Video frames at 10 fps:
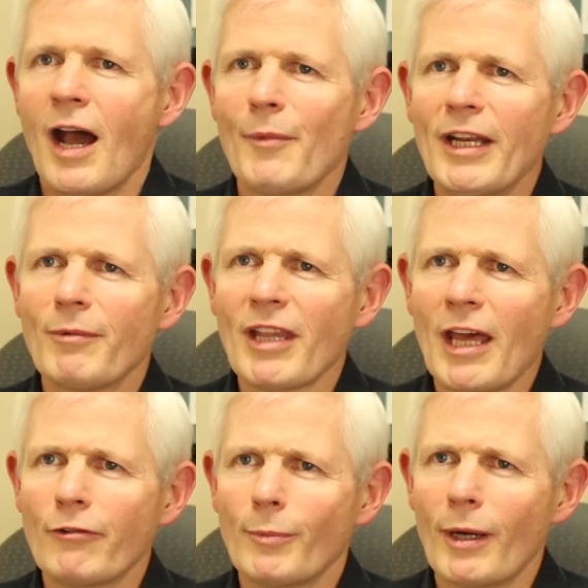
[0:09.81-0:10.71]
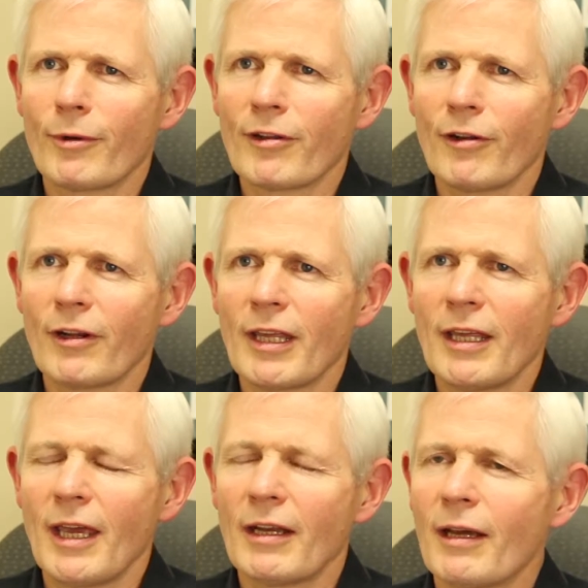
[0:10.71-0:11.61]
My name is Andrew Barber
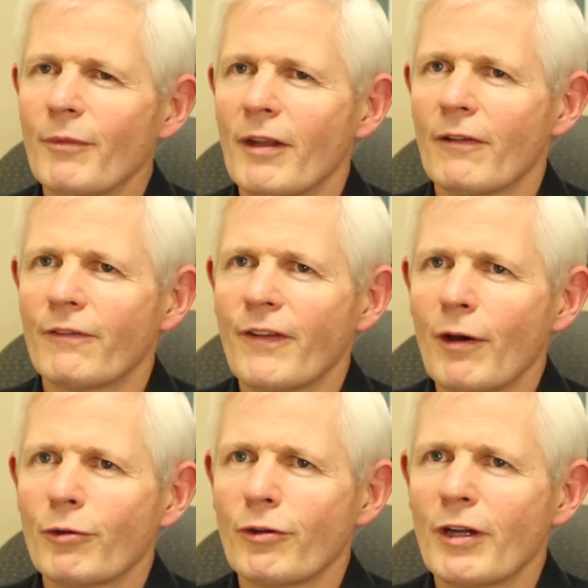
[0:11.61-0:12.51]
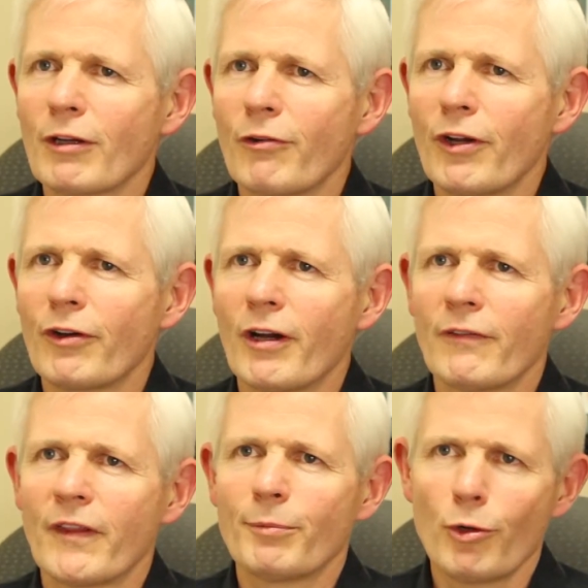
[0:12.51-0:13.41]
Starkey, and I'm the founder and creator
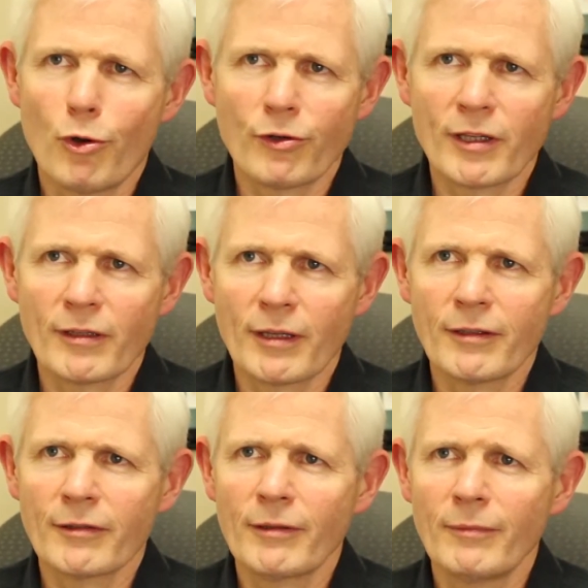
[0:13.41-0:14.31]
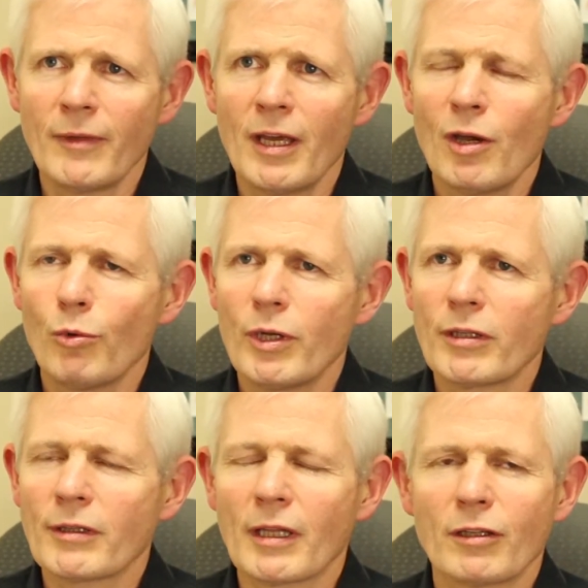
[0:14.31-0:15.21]
of the ProCoach Success System,
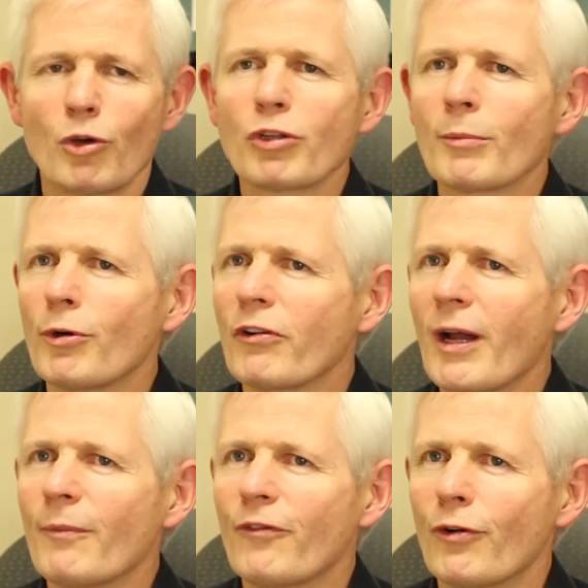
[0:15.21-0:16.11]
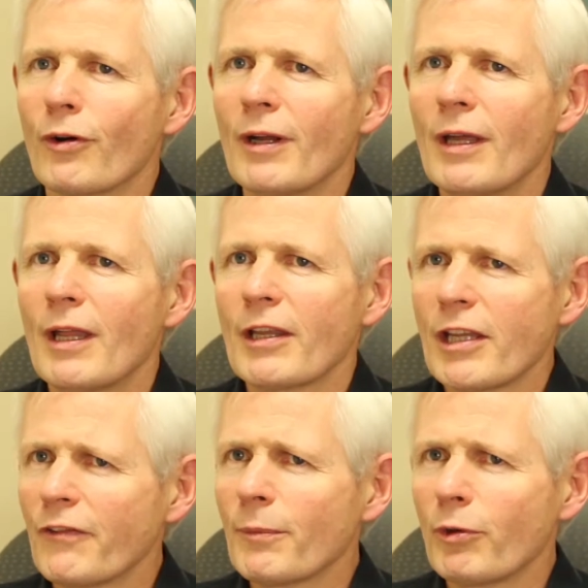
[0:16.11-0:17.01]
which is a coaching program for
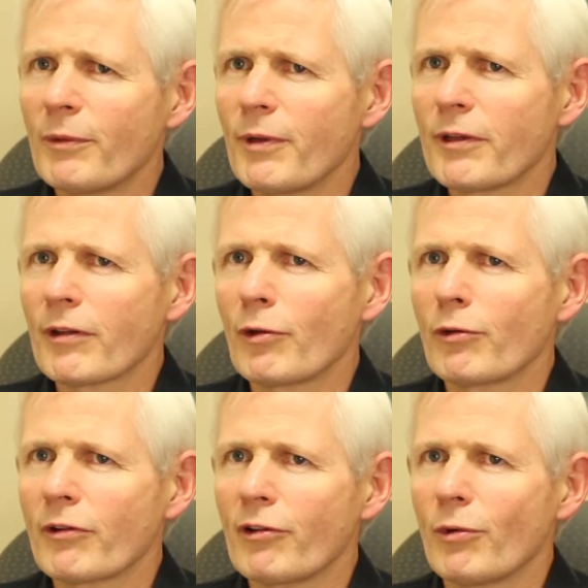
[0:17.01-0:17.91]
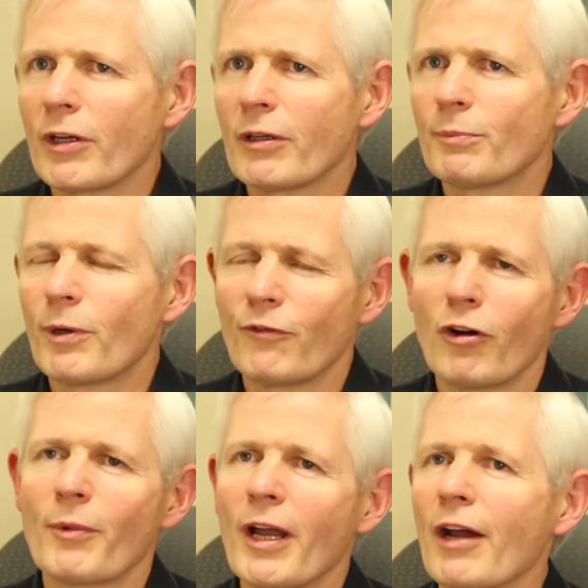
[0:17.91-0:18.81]
self-employed business owners who want to
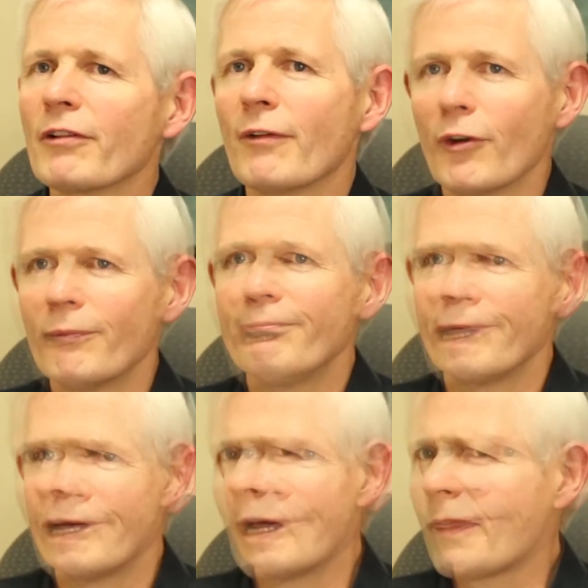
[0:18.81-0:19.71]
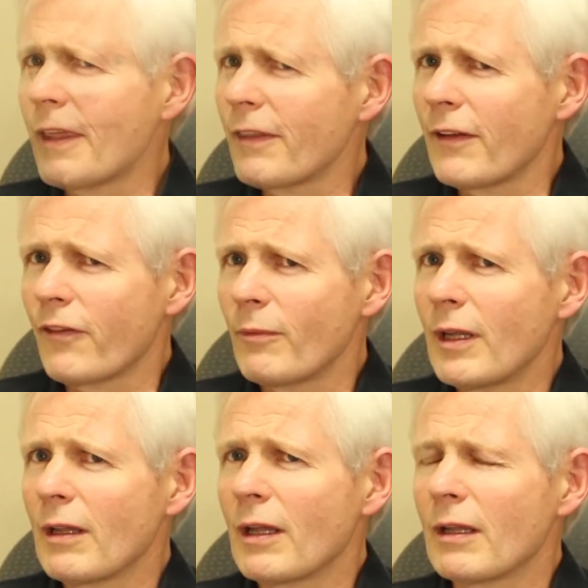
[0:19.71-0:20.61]
perform at a higher level. I think that for
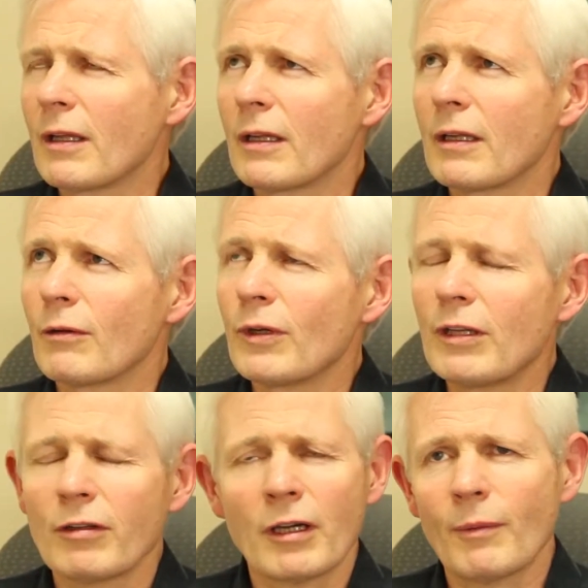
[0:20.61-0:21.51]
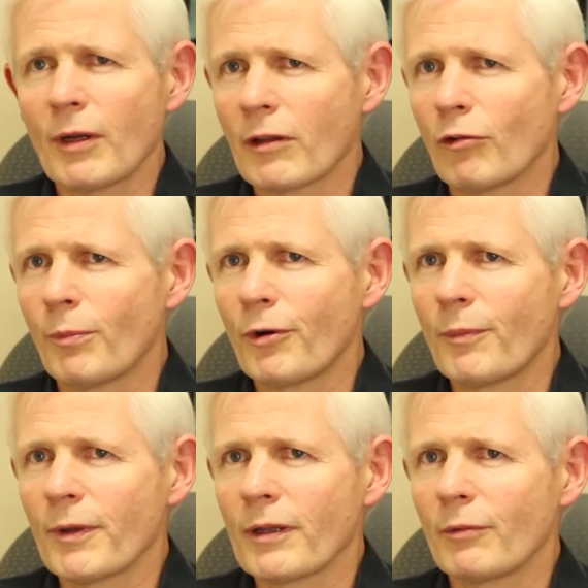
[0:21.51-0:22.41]
me, when you talk about a soul
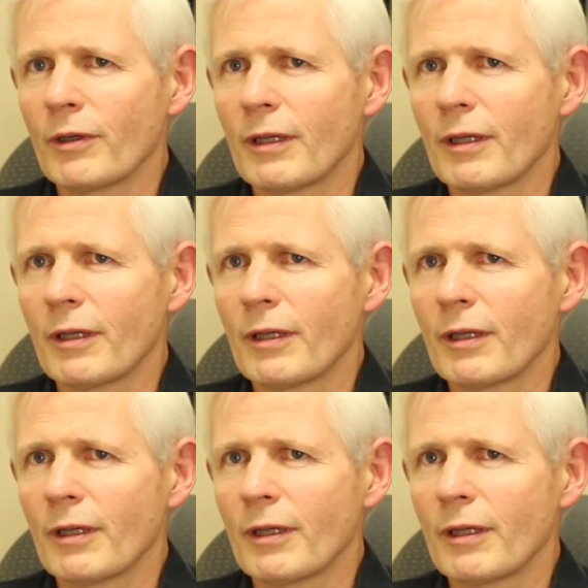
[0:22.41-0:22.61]
purpose,